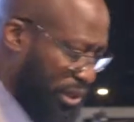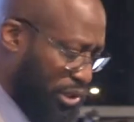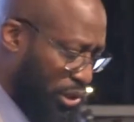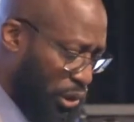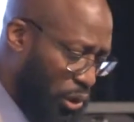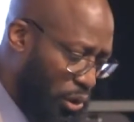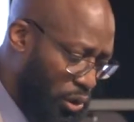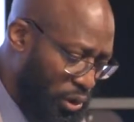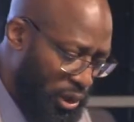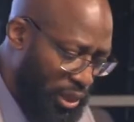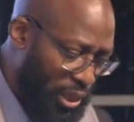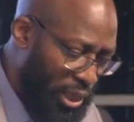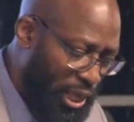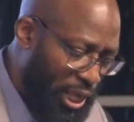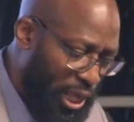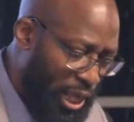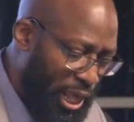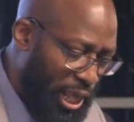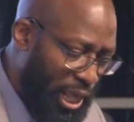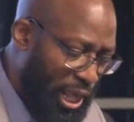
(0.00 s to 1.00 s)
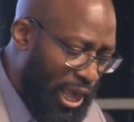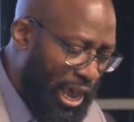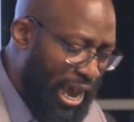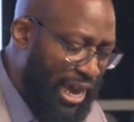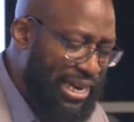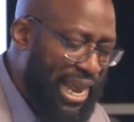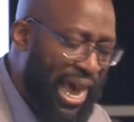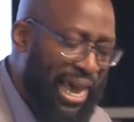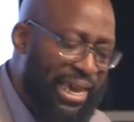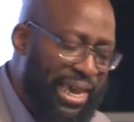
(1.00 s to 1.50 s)
the Lord.
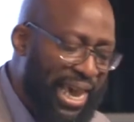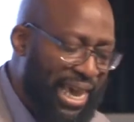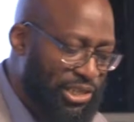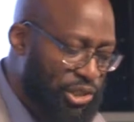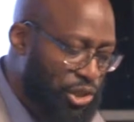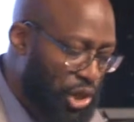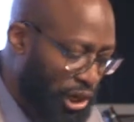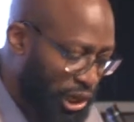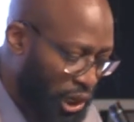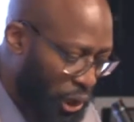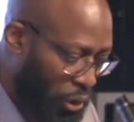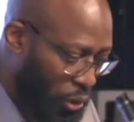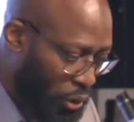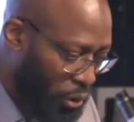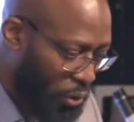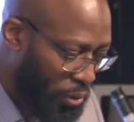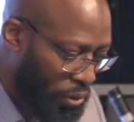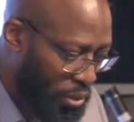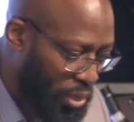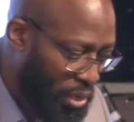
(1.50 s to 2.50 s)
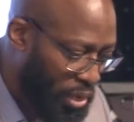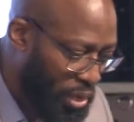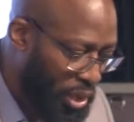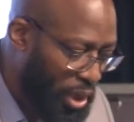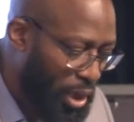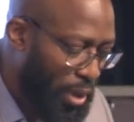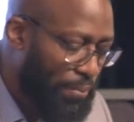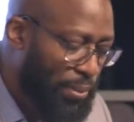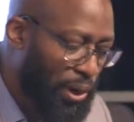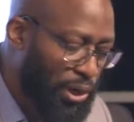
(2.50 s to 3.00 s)
And that he has done it all.
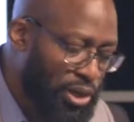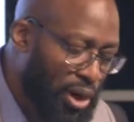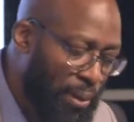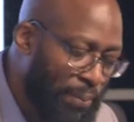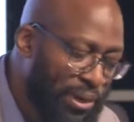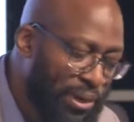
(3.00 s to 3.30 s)
But number